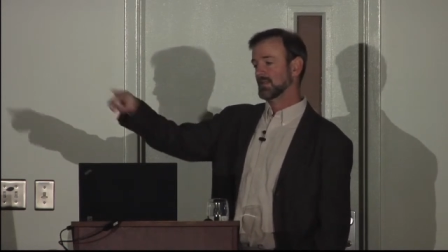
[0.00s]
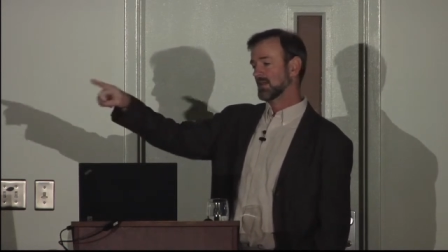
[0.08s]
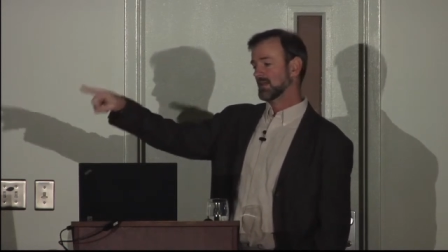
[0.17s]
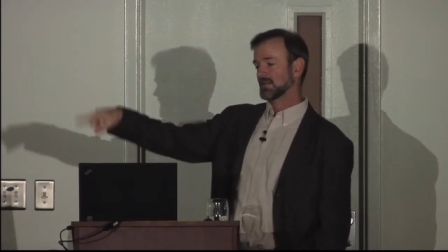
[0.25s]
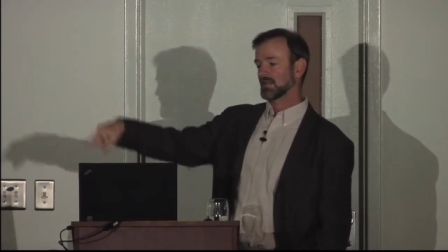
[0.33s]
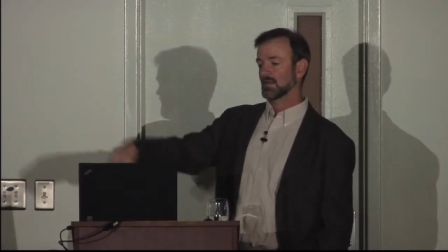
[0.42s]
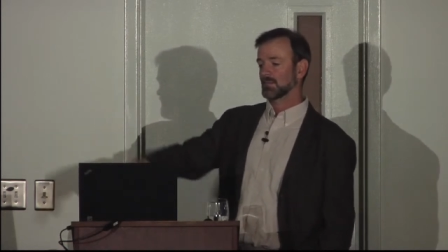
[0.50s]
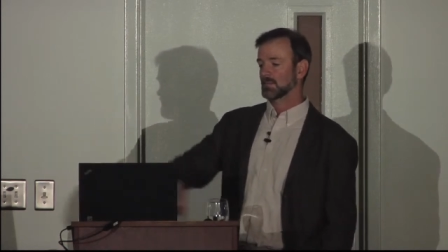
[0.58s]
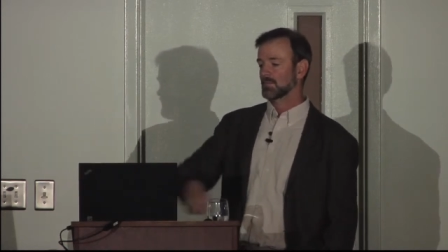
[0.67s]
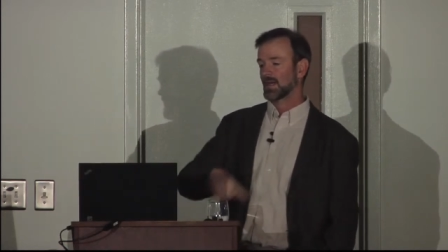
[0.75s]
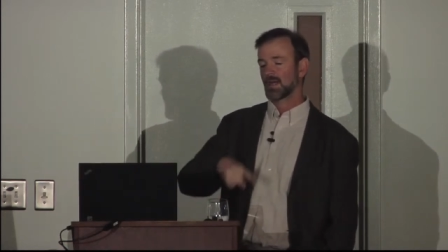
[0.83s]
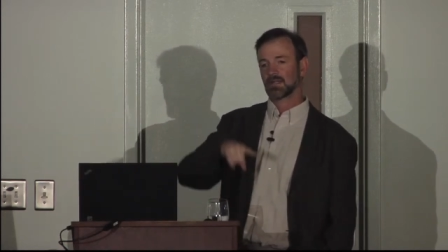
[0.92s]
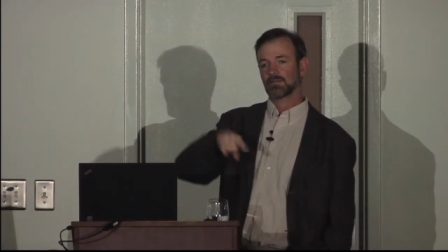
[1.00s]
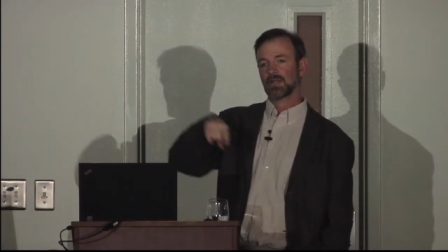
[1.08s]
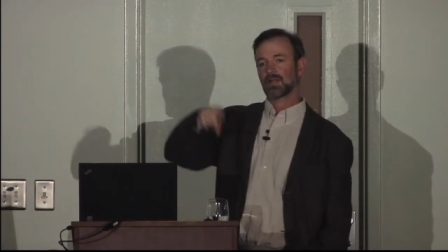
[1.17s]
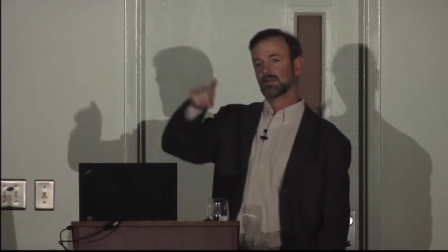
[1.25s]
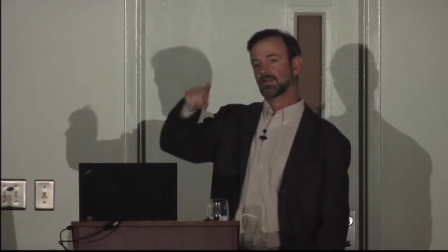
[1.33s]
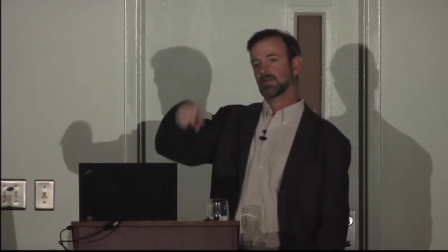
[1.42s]
and coming back
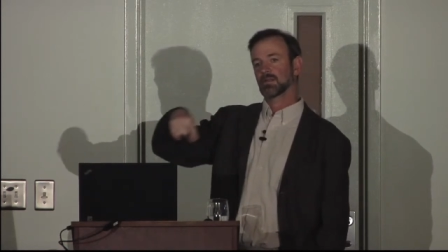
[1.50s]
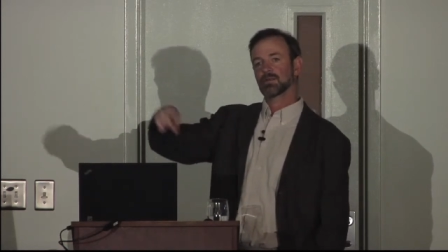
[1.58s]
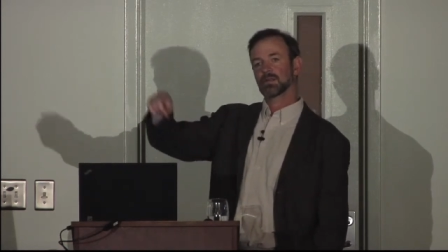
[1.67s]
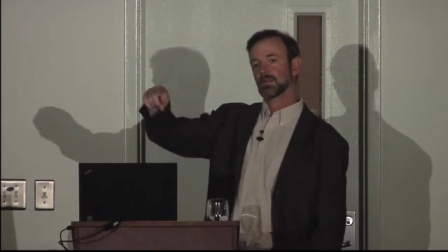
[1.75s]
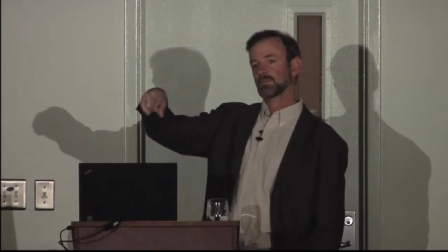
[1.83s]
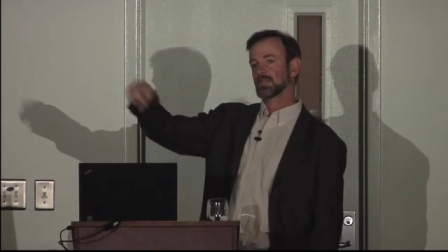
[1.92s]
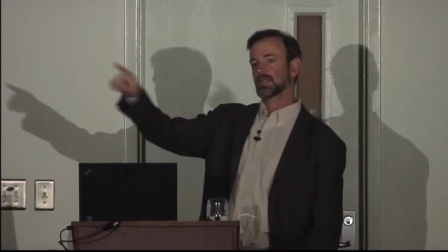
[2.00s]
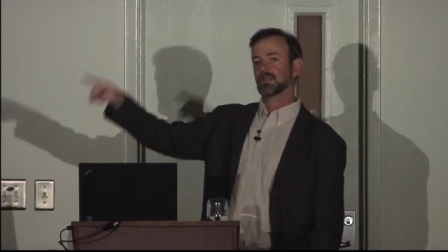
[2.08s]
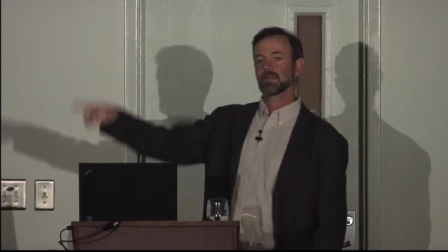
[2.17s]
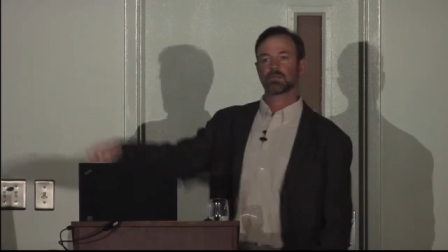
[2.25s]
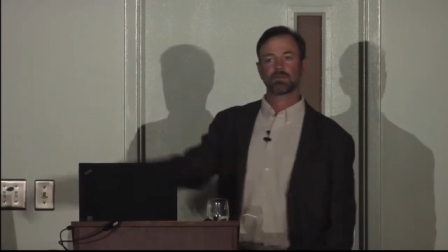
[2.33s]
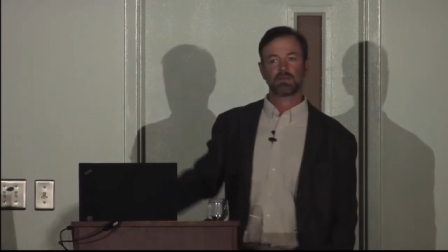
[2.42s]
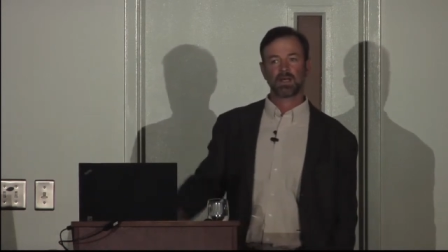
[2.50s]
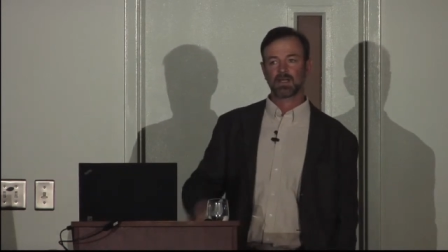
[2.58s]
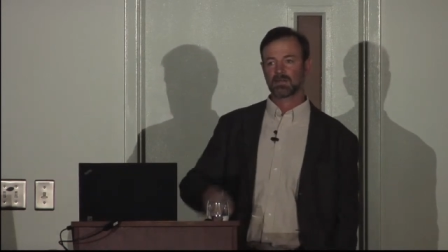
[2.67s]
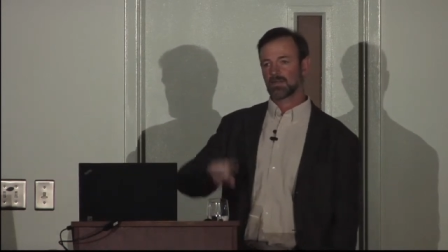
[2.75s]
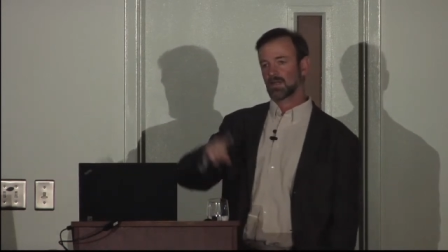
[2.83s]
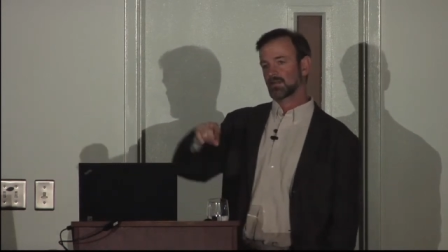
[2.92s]
around and going up again, coming
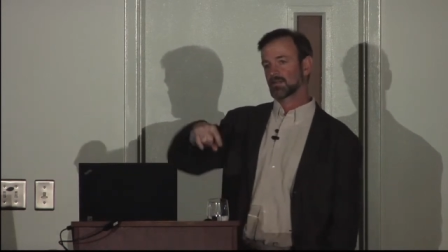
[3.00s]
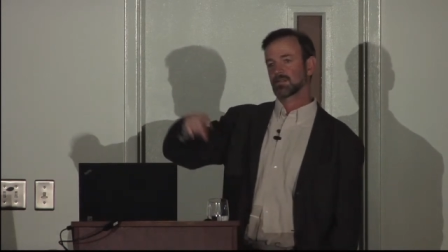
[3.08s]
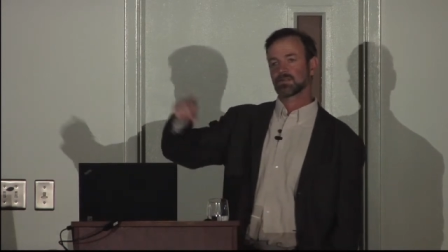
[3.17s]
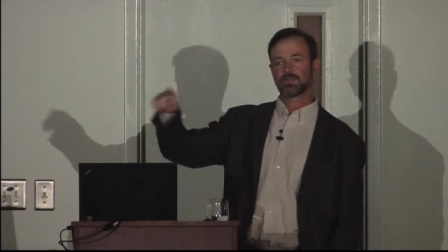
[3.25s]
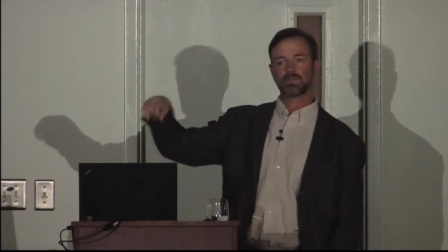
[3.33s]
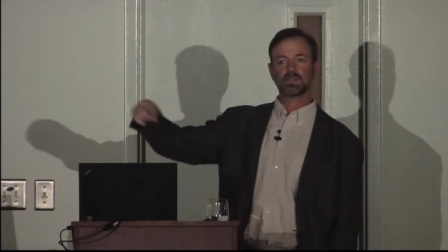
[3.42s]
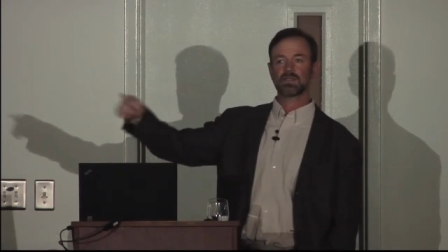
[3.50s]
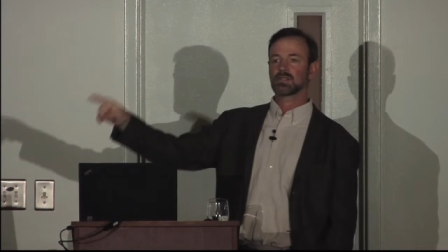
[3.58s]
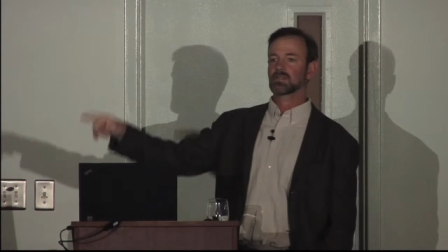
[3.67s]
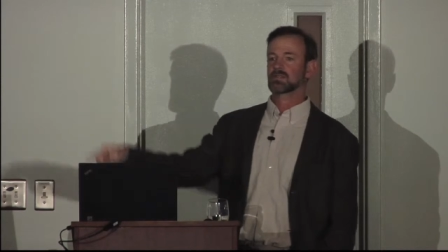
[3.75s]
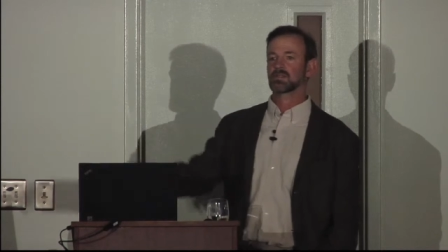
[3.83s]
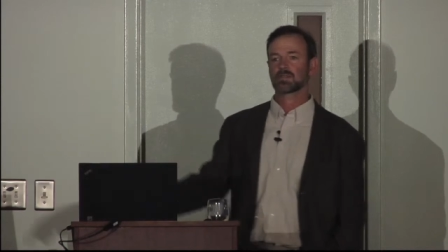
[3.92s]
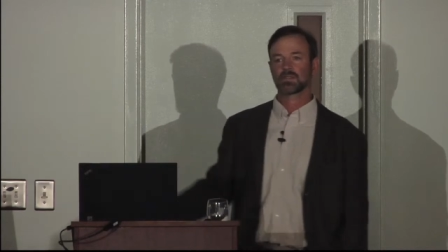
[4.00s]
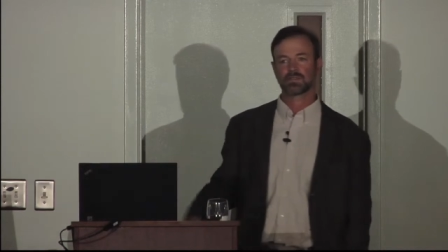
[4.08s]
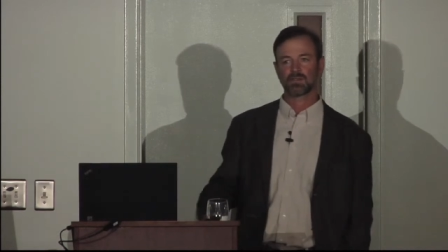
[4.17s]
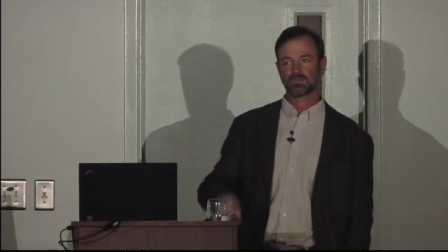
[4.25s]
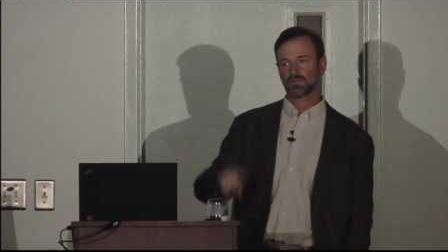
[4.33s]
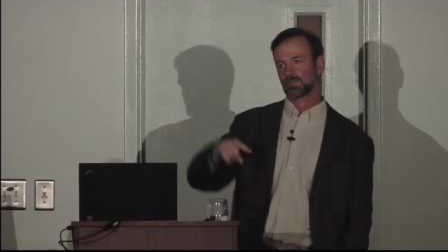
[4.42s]
back around, and just doing these
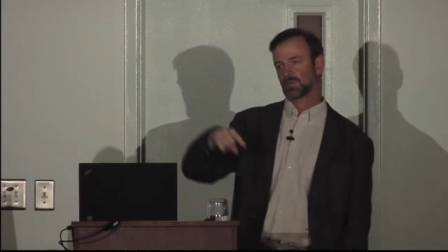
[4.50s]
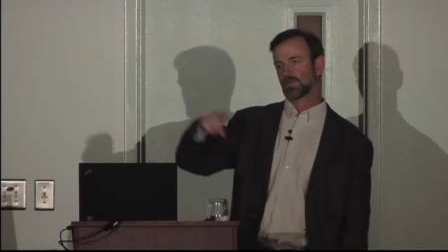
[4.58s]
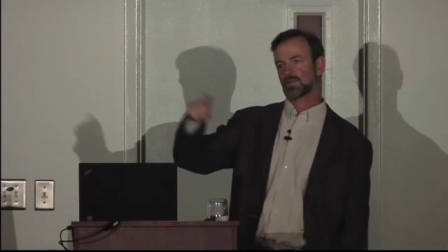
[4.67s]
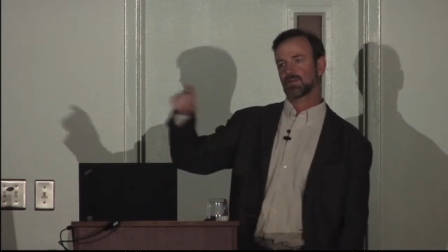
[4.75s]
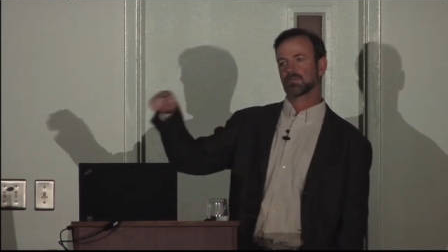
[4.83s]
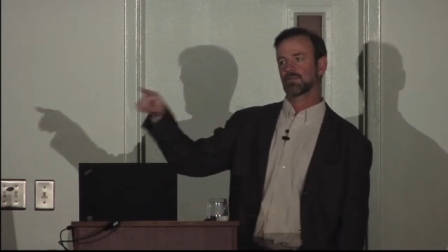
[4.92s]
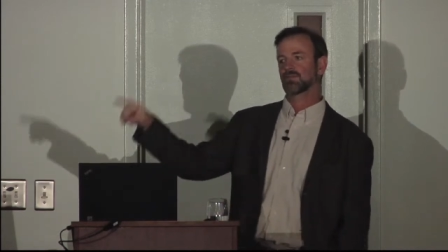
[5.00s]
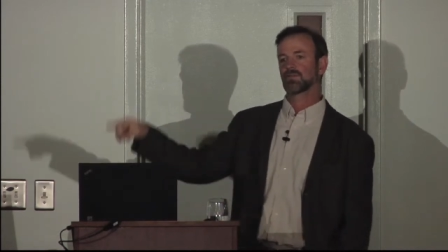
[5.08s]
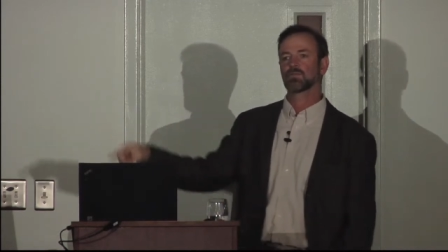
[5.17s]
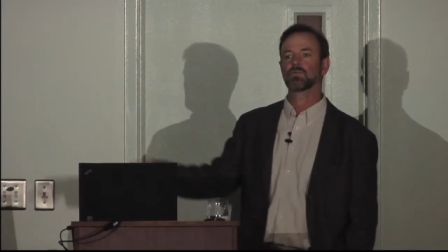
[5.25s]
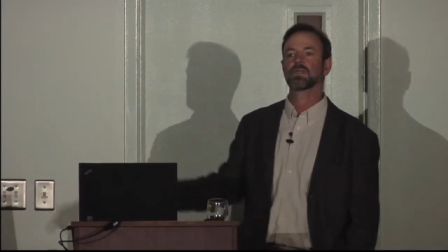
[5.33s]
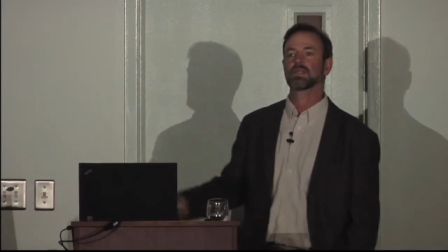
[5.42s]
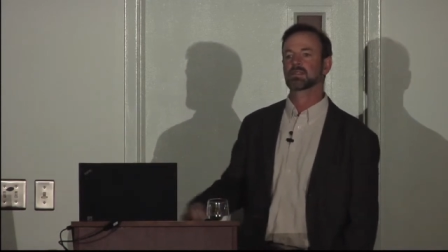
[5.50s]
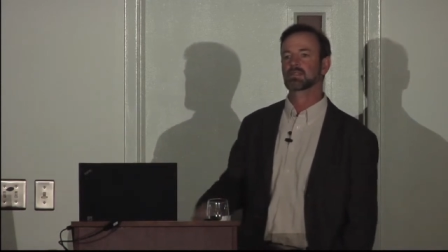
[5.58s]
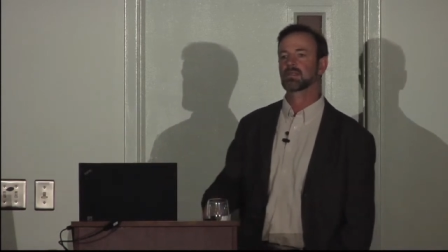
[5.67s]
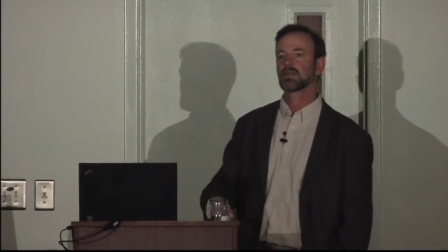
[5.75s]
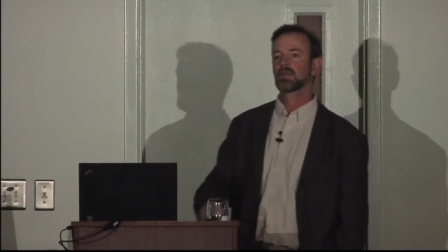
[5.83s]
circuits over a period of a few weeks,